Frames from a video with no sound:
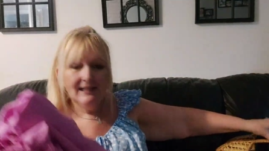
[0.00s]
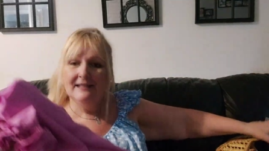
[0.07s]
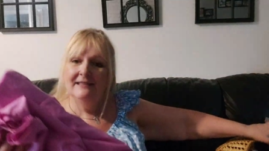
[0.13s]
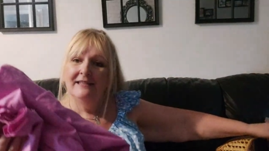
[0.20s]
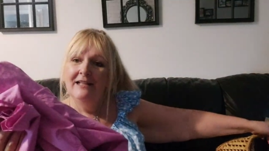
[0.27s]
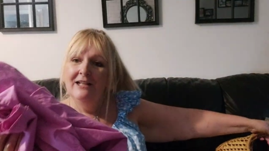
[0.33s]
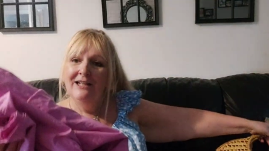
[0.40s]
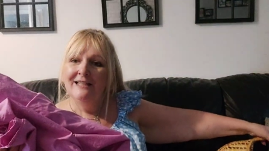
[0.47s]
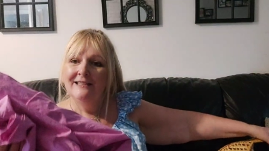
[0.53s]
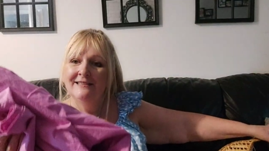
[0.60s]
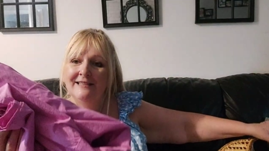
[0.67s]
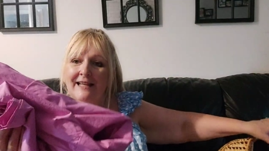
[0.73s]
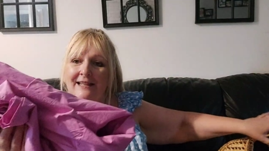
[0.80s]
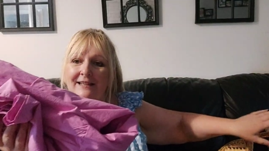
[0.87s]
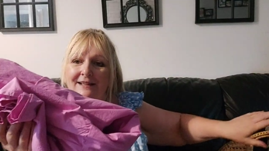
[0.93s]
of nice little
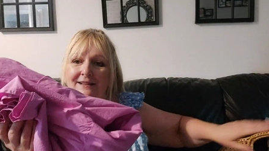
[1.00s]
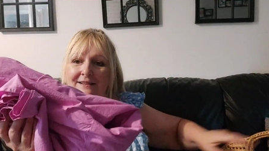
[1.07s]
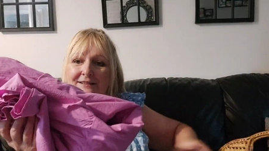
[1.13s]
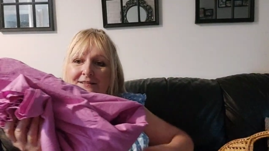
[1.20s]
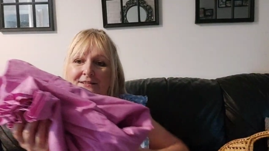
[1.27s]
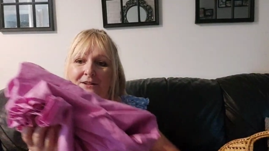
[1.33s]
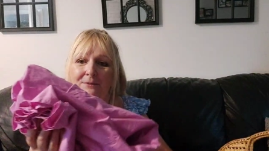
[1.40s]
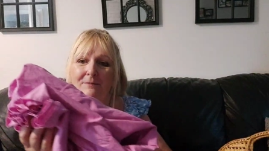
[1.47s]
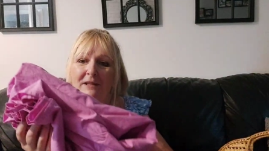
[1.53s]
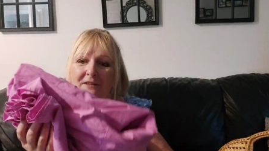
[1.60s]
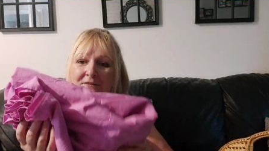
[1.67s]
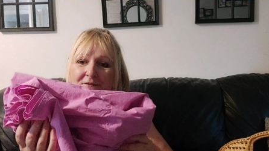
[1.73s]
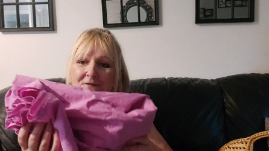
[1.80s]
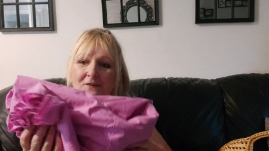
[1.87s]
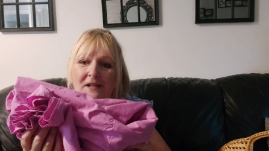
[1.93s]
sandals on my
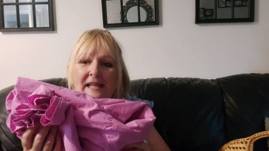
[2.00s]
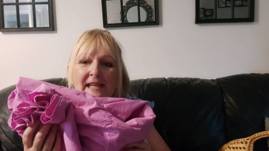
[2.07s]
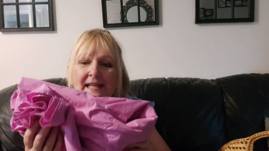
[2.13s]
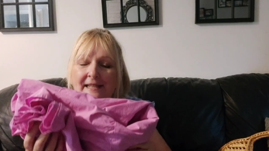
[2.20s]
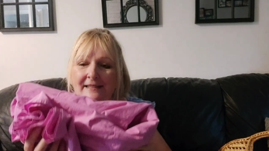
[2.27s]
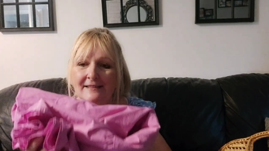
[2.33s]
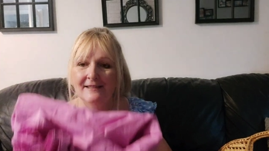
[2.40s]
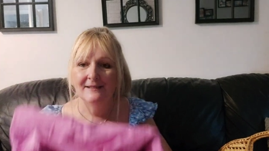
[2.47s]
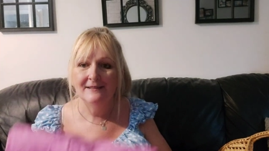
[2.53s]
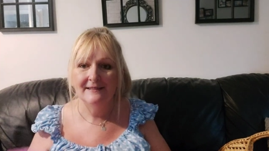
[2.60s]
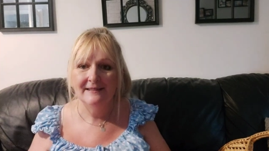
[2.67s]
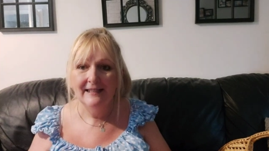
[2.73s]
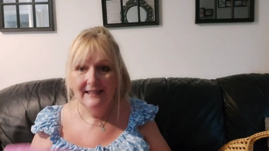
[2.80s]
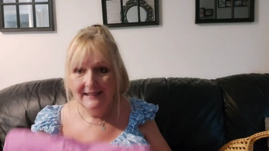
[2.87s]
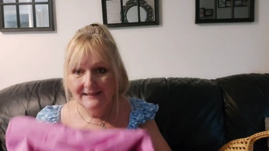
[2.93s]
feet
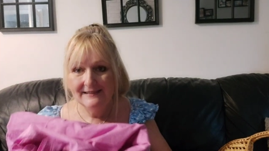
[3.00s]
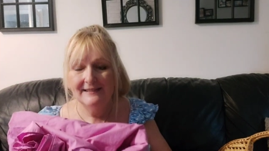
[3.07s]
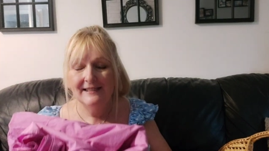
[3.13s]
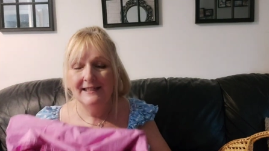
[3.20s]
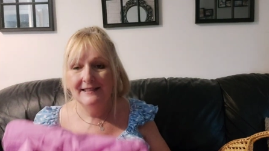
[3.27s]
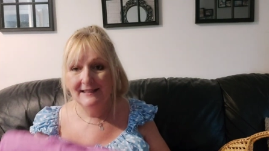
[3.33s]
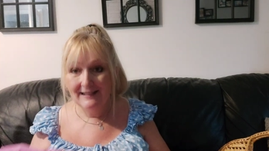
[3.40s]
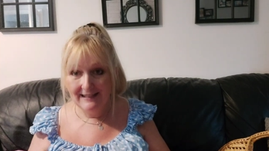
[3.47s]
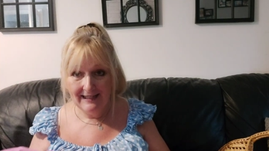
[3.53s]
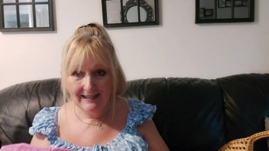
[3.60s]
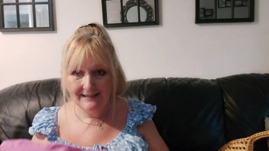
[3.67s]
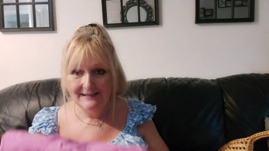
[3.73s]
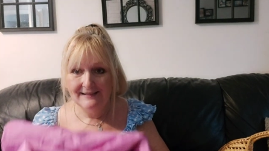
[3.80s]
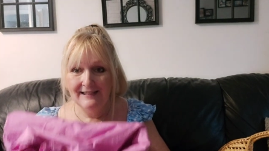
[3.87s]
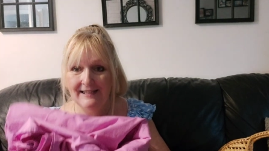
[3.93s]
and
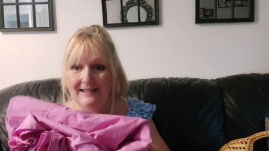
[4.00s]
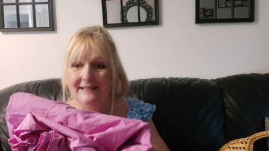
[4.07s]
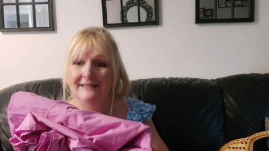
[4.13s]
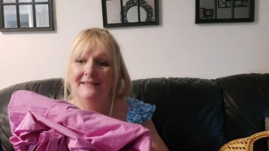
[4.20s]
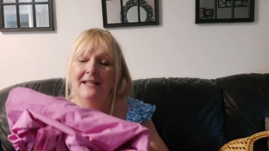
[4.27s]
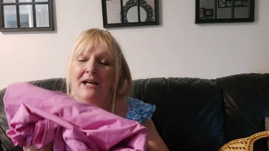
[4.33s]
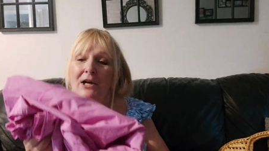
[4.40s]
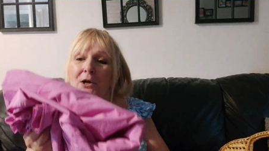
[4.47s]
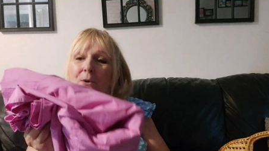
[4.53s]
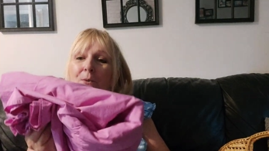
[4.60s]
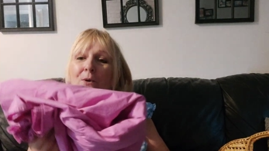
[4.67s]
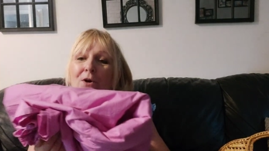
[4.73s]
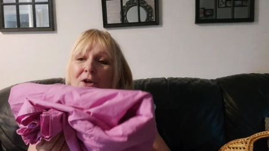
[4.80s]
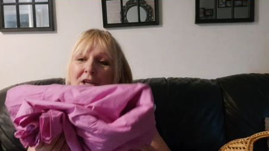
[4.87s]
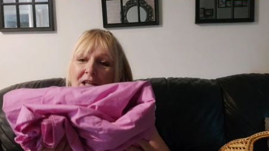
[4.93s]
sunglasses,
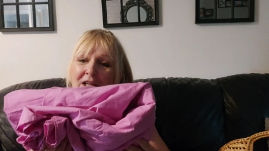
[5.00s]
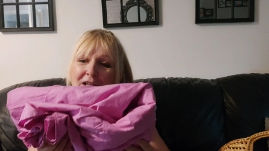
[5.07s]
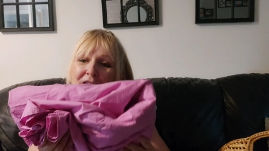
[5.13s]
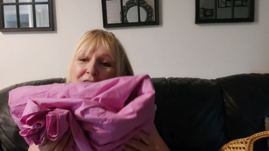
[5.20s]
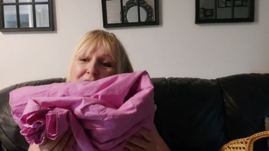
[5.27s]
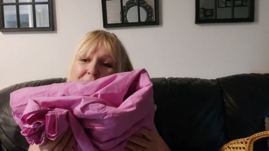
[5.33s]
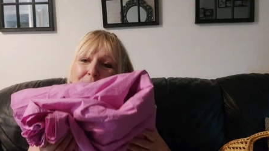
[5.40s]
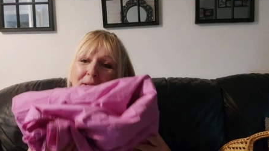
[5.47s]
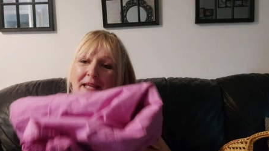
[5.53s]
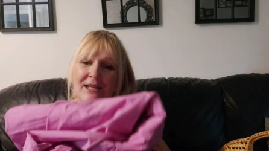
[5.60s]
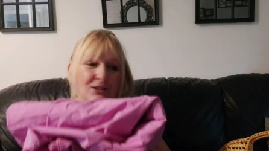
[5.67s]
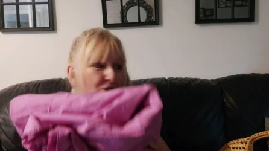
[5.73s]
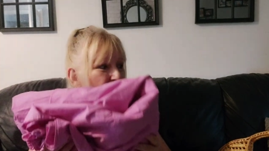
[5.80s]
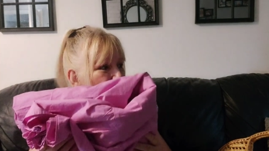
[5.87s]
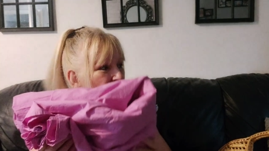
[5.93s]
walking along the
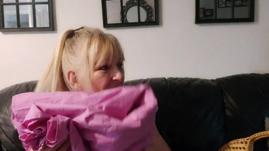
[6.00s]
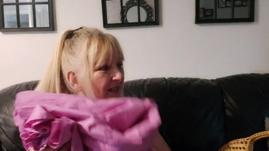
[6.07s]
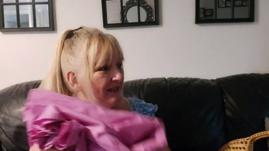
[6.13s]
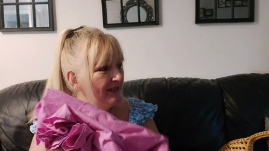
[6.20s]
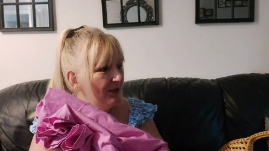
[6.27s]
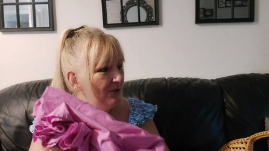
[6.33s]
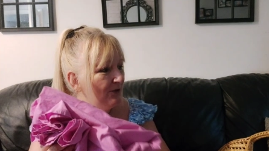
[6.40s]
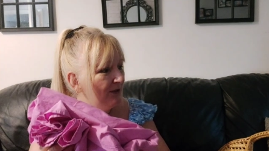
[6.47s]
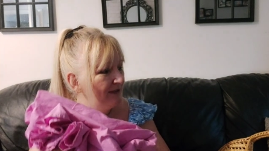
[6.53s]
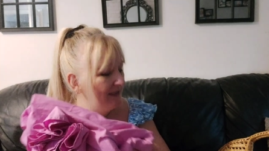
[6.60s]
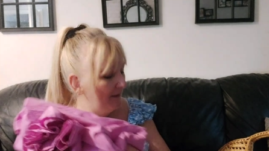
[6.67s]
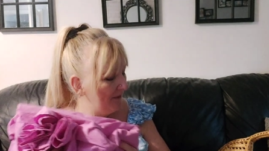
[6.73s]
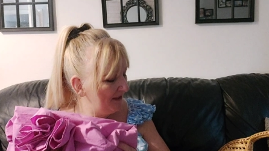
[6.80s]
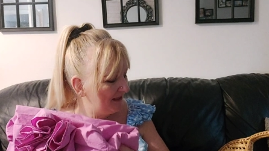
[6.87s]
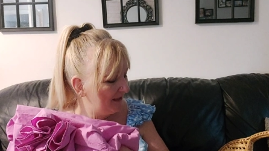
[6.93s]
beach. So you've got to
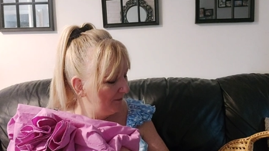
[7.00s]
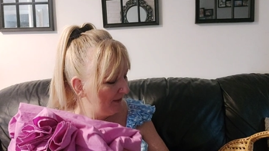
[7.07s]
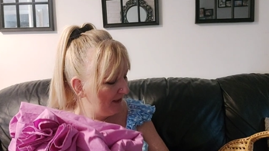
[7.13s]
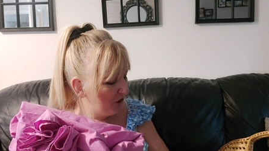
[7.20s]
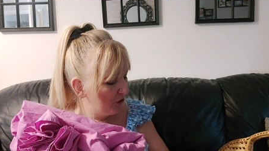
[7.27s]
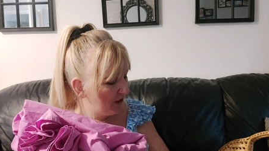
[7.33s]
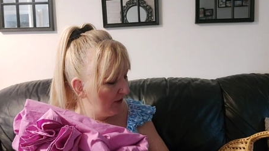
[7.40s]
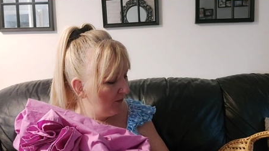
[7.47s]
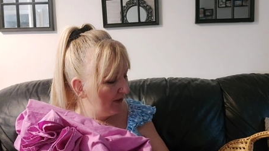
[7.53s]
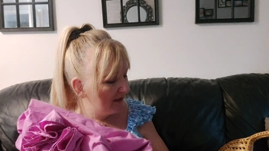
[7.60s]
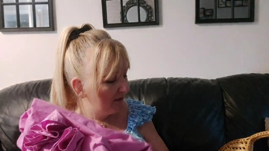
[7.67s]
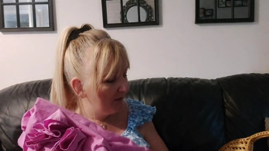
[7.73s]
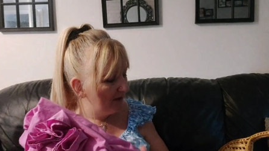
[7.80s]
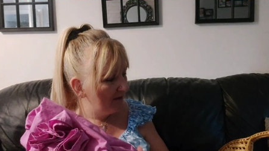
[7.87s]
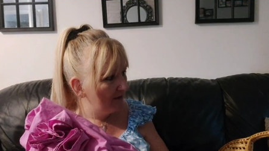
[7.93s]
take me to the beach now,
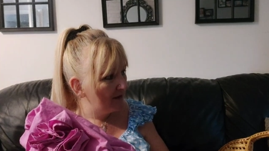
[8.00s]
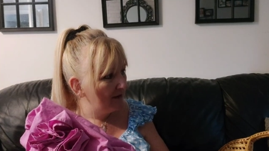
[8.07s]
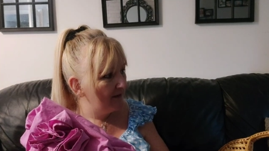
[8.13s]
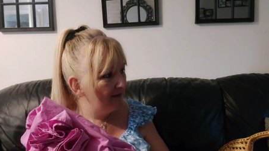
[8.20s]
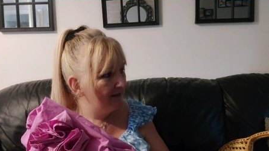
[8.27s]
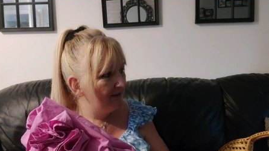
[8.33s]
husband.